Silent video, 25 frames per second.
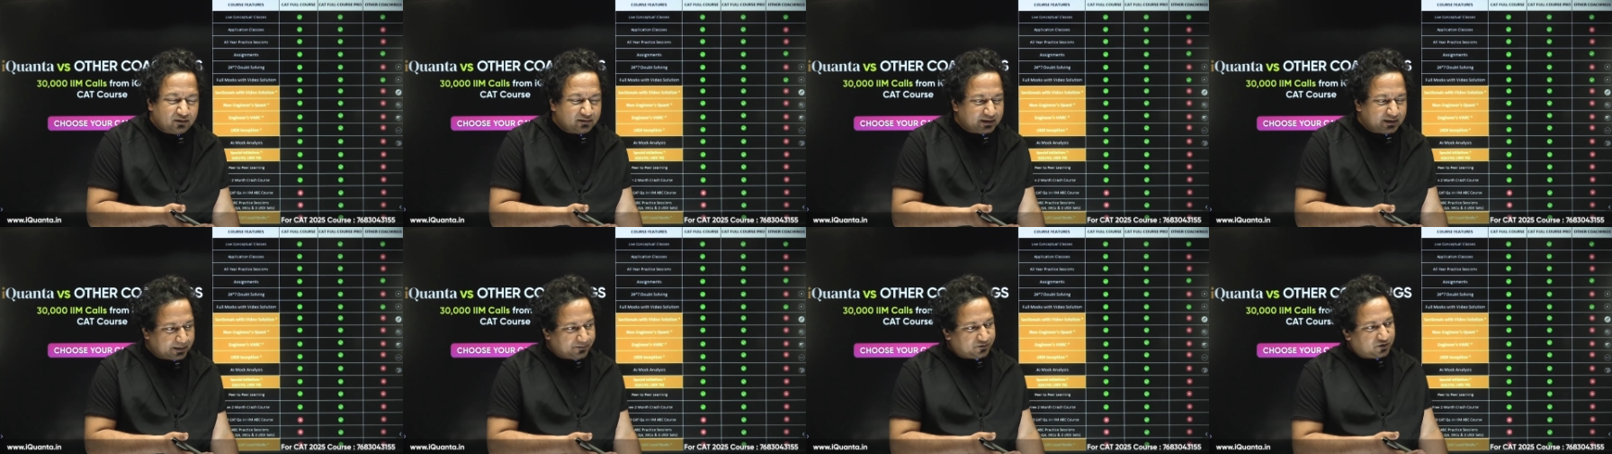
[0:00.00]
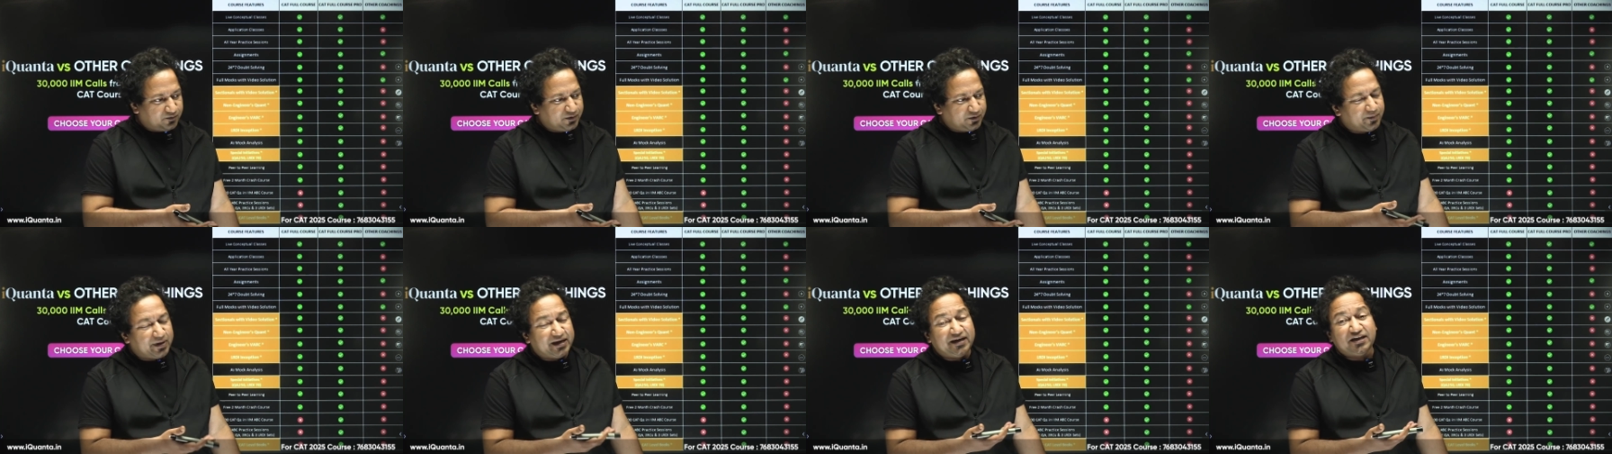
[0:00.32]
can be from
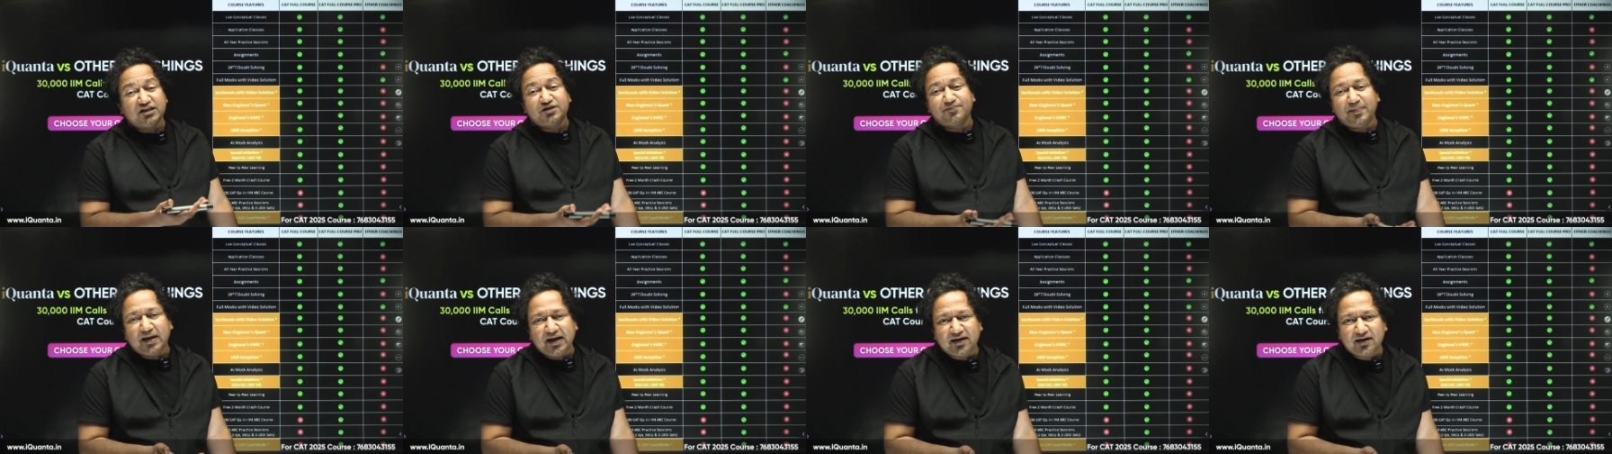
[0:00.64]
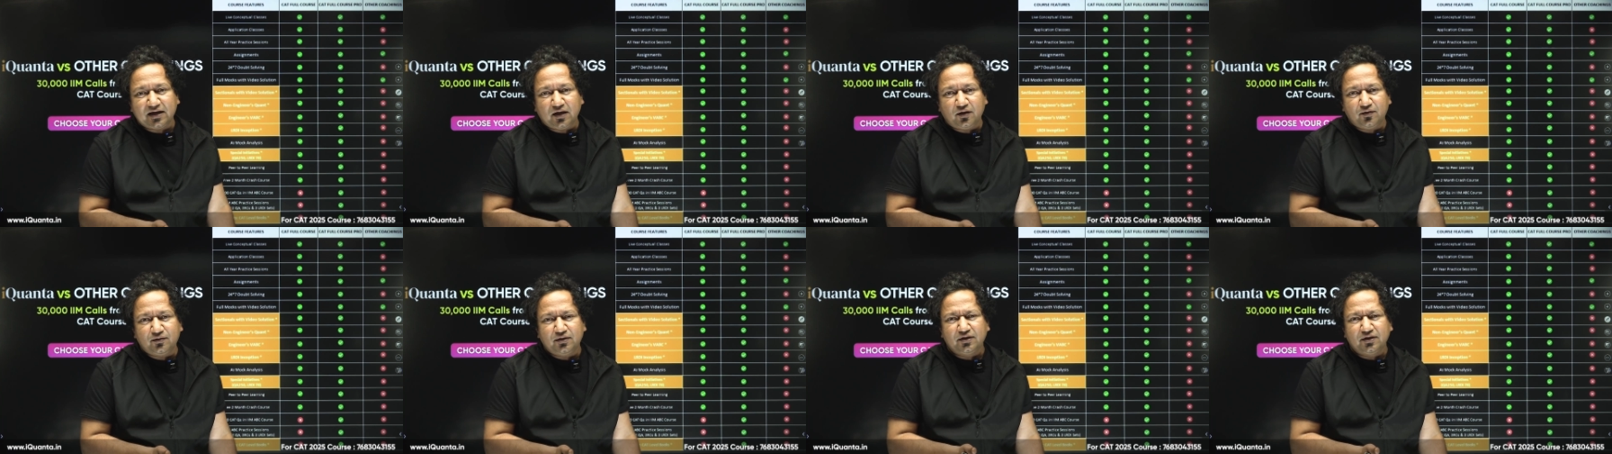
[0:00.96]
humanities
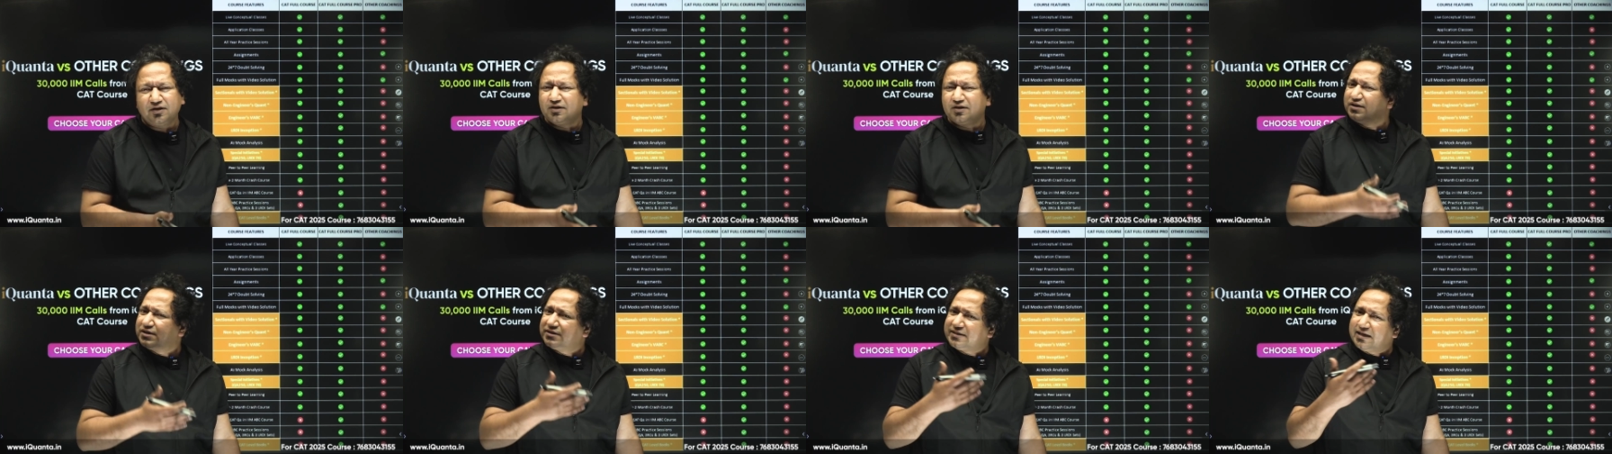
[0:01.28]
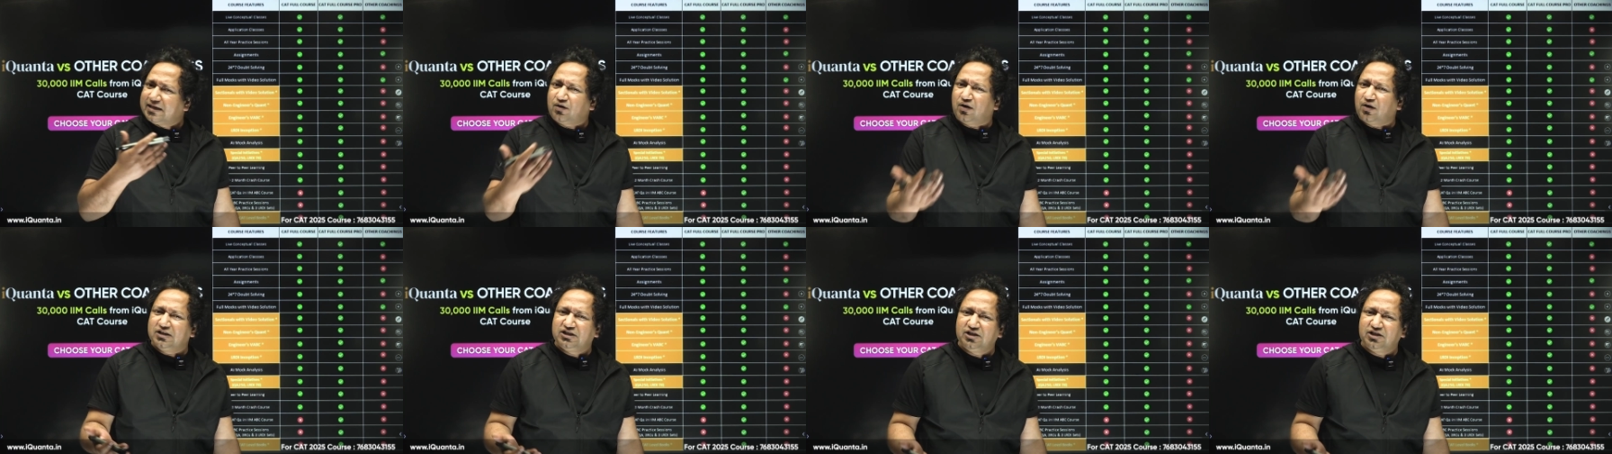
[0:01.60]
background,
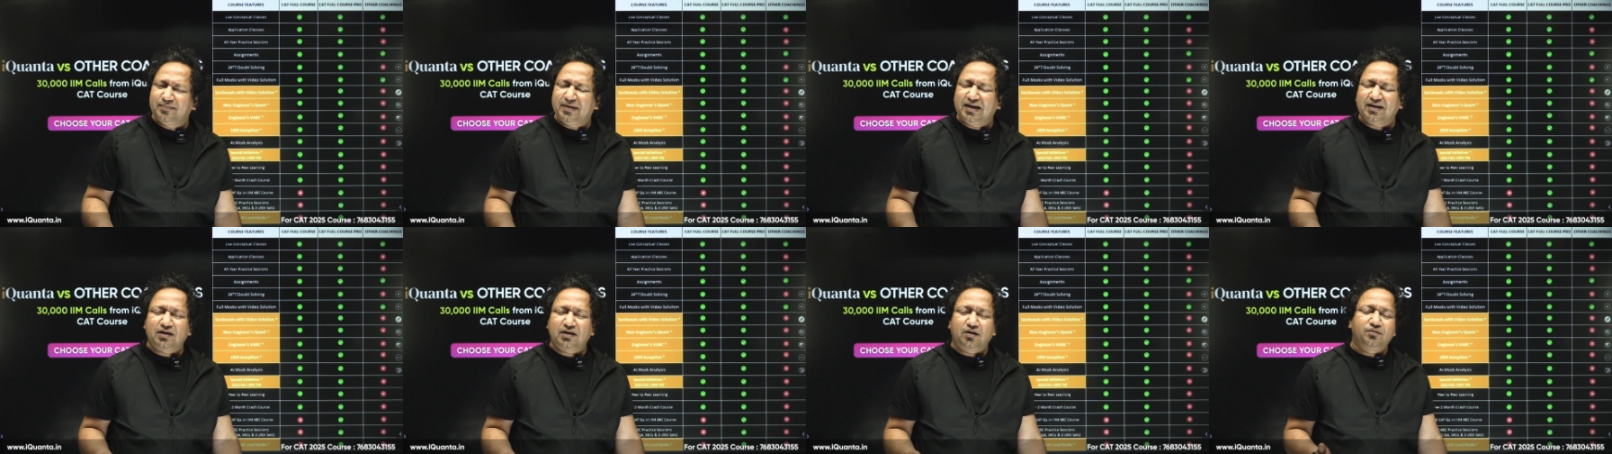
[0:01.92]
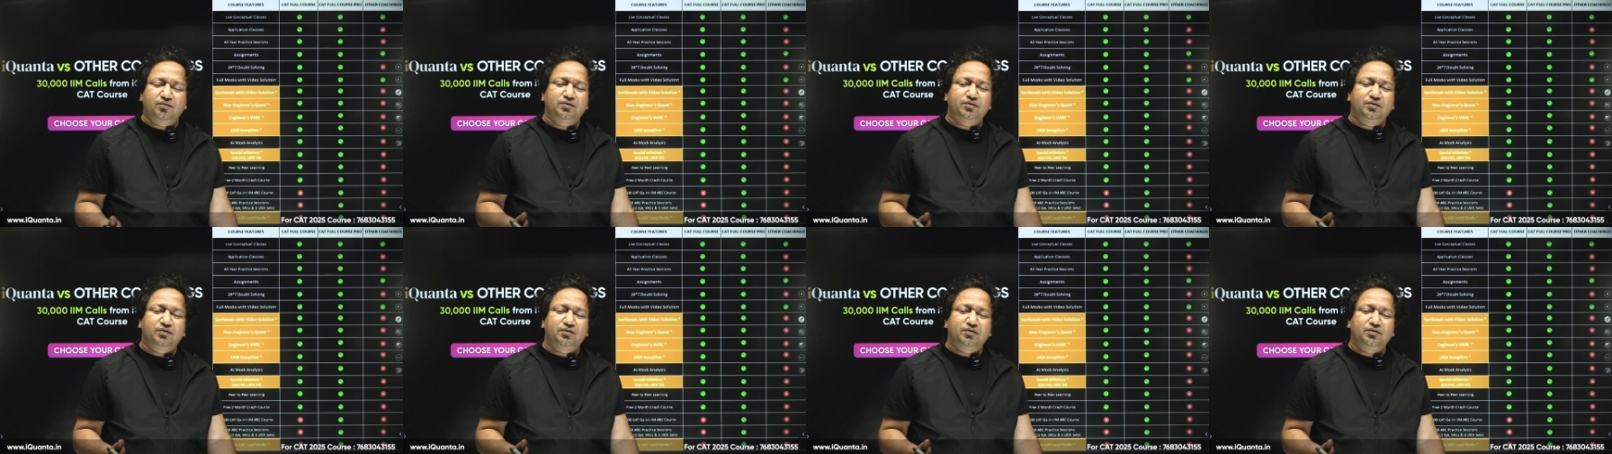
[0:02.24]
psychology background.